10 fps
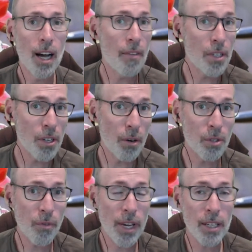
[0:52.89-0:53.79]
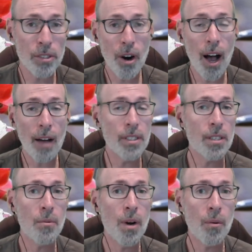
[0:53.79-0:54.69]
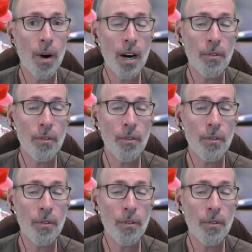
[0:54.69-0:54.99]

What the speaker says: The show is free, as you're obviously well aware.